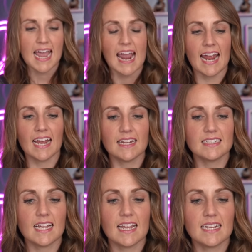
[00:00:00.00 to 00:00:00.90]

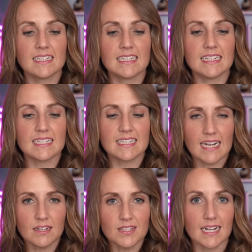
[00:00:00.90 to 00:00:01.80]
And it
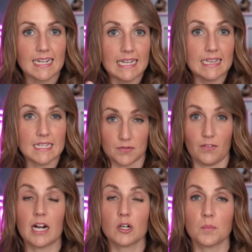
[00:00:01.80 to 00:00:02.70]
sounds like in this
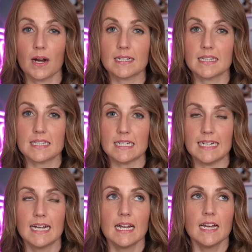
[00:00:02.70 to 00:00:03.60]
final
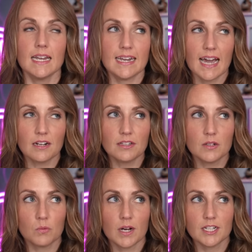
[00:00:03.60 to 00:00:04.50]
pregnancy, Natalie
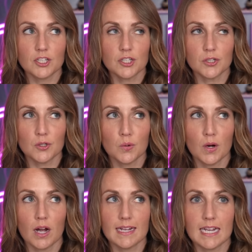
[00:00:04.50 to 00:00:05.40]
wanted to
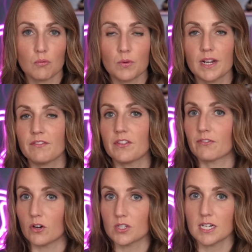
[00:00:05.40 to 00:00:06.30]
get rid of the
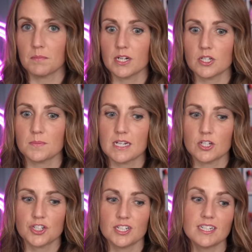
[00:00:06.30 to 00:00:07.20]
frozen embryos because
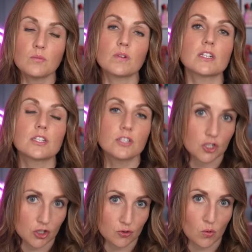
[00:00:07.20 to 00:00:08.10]
she didn't want to
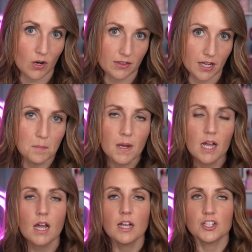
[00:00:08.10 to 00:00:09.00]
destroy them.
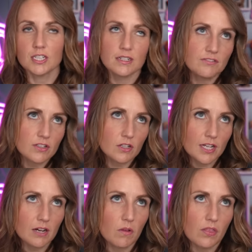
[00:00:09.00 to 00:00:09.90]
She didn't feel
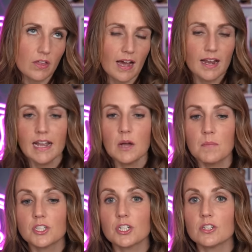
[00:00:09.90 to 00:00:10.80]
okay with that,
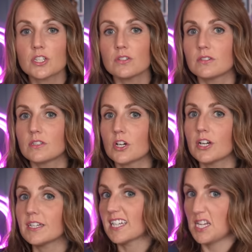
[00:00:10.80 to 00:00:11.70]
but she also
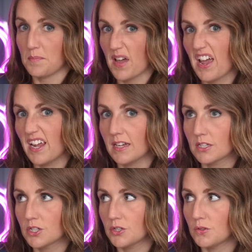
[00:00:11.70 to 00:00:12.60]
couldn't keep paying
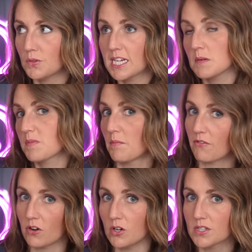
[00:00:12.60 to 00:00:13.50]
to keep them
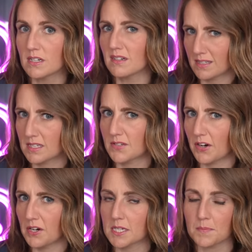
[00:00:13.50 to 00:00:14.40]
frozen because it's
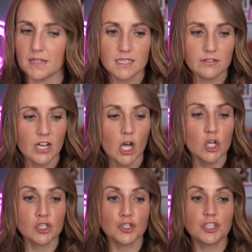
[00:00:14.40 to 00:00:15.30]
very expensive.
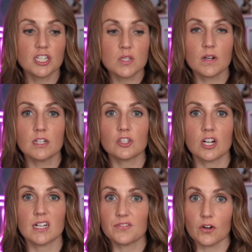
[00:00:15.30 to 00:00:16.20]
So she just wanted to
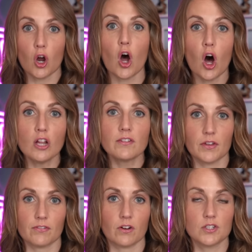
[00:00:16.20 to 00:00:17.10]
transfer all of the
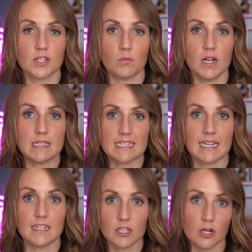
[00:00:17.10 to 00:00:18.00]
frozen ones
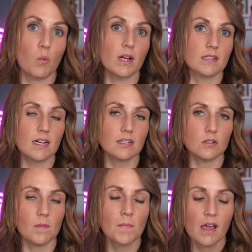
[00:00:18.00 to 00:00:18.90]
during one
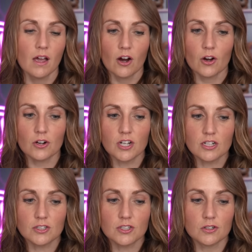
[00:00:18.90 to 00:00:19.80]
cycle. Her
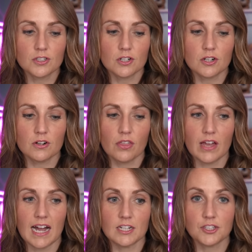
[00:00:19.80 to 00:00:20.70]
doctor told her
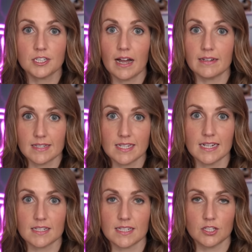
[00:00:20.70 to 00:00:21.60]
that she had
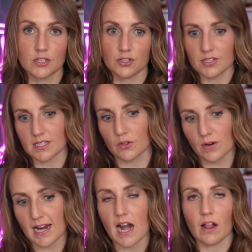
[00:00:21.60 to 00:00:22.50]
six, and so she said,
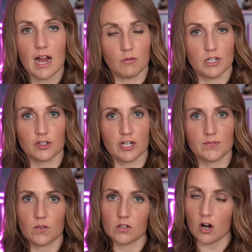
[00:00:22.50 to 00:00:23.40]
Great, I want to
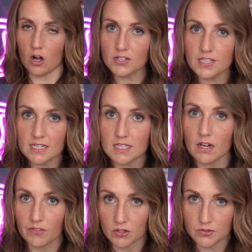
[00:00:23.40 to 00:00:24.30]
transfer all six
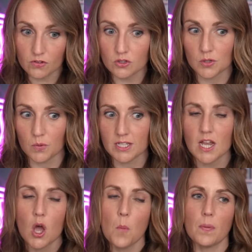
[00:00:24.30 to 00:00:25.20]
of those frozen ones.
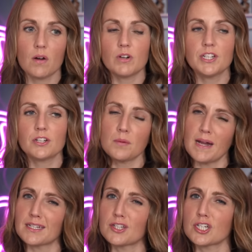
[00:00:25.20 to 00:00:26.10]
But when you go
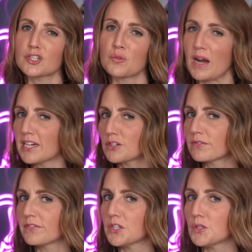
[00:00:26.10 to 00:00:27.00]
back and look at the record
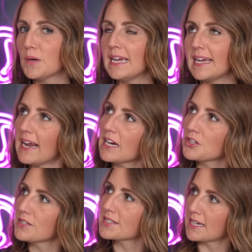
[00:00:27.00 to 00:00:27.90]
review, it
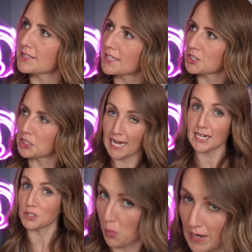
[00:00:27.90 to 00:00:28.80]
actually sounds like she
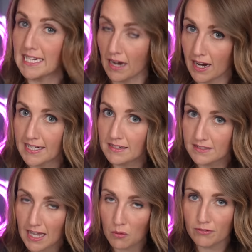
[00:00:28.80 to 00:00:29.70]
had 29
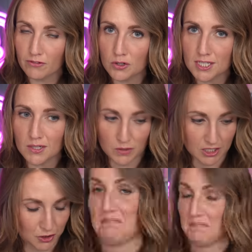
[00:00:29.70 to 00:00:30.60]
that were frozen,
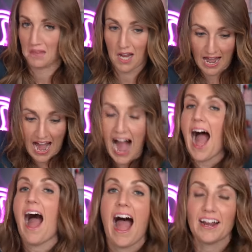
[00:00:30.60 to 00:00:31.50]
which
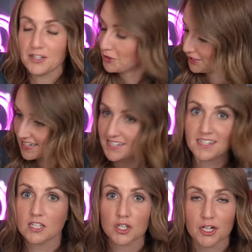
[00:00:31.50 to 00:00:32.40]
I, your guess is
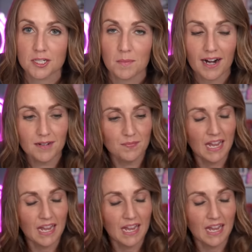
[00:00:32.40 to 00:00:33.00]
as good as mine.